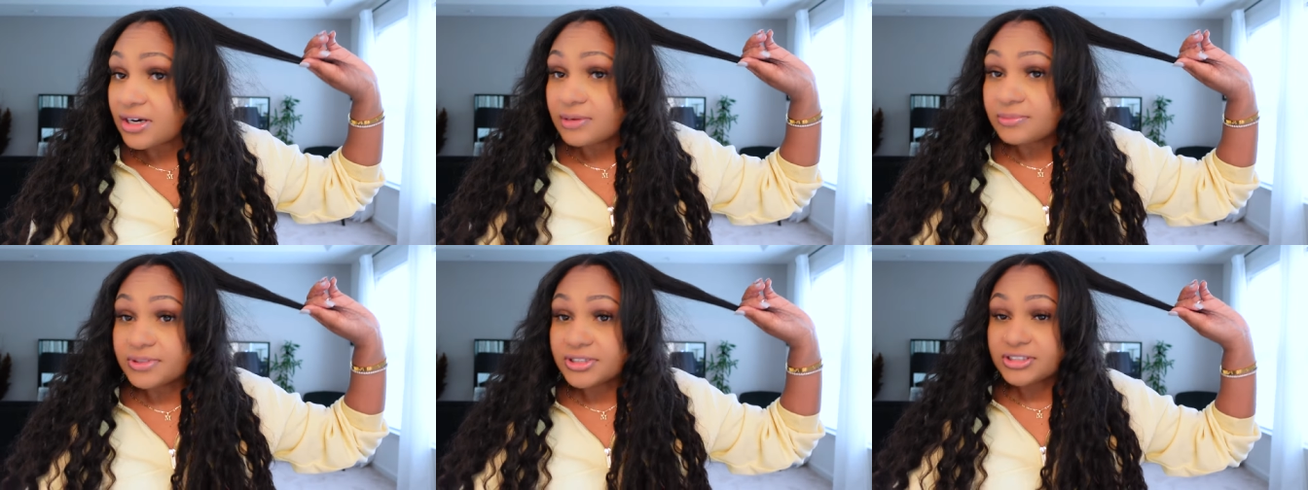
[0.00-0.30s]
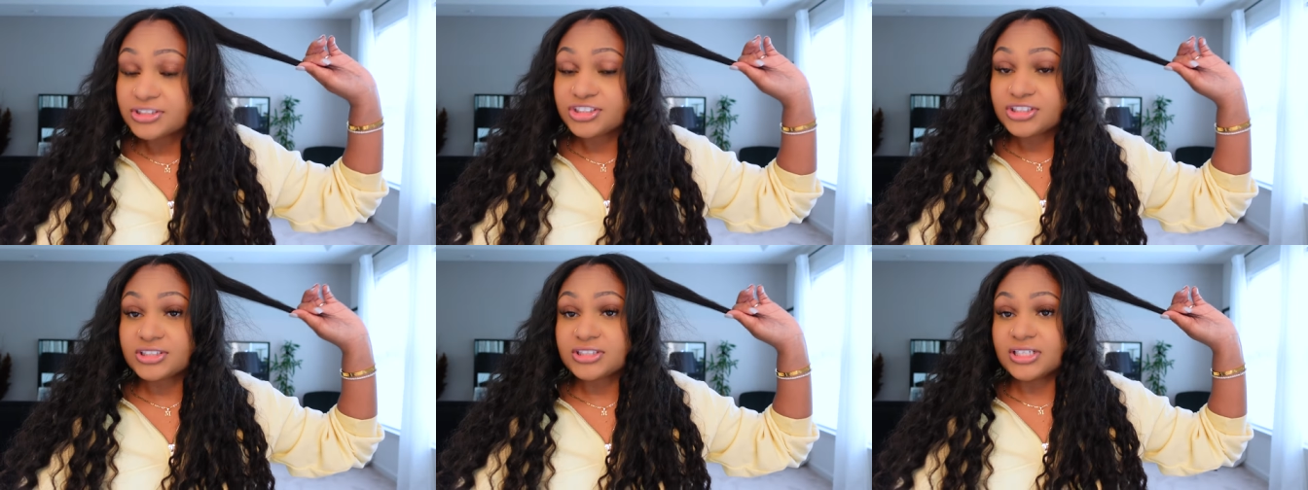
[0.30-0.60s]

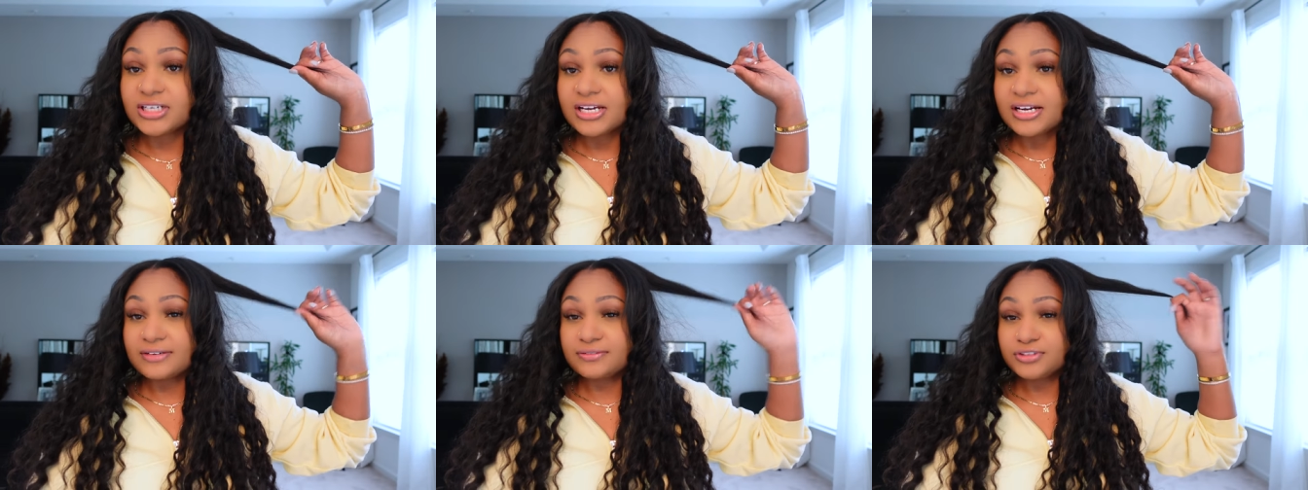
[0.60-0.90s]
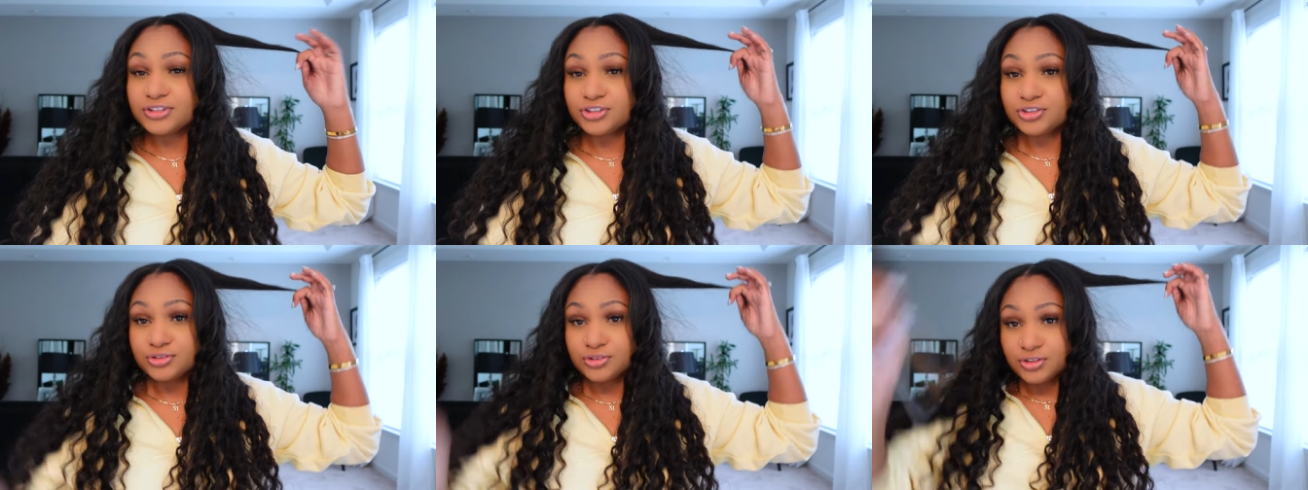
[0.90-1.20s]
I'm just gonna have
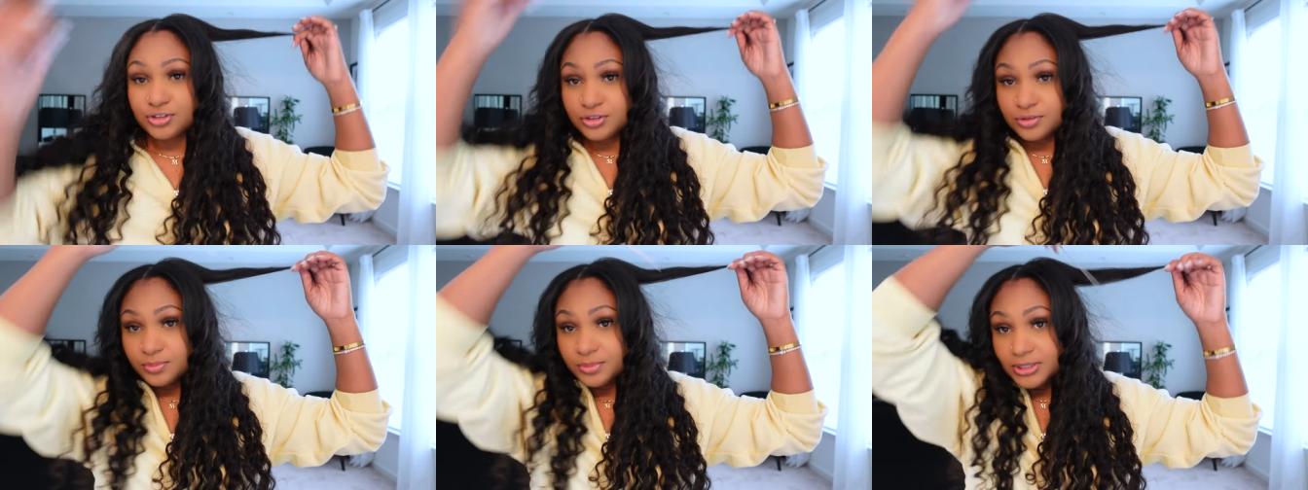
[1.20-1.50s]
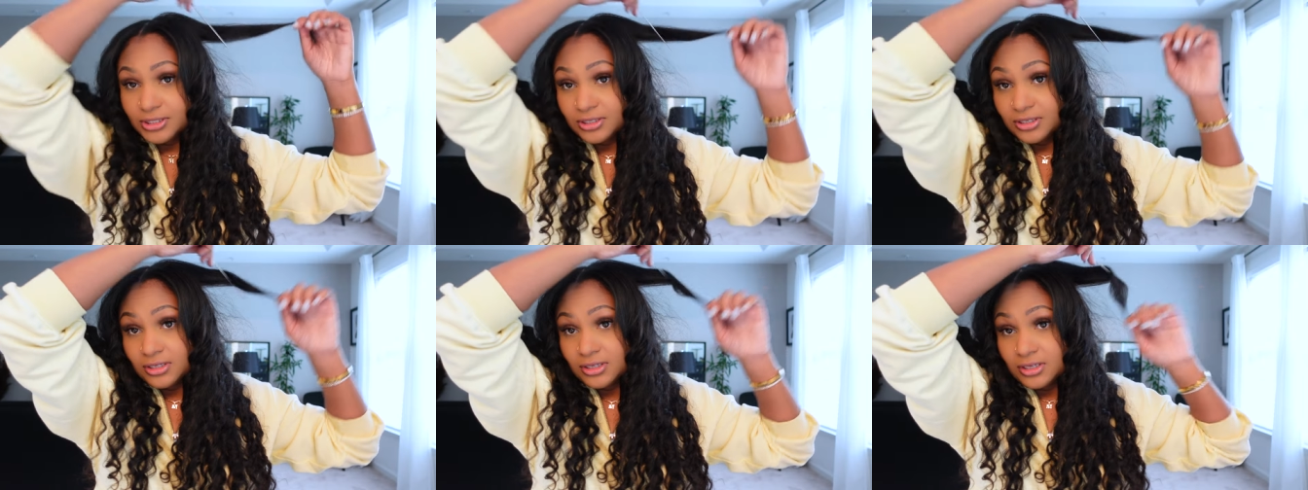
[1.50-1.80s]
to do a little
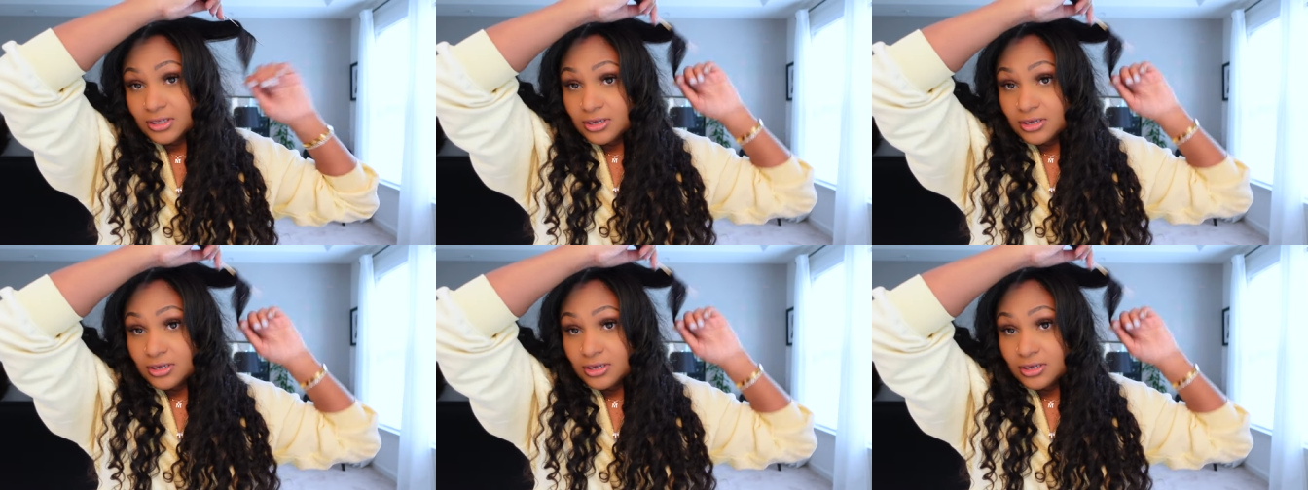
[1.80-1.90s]
bit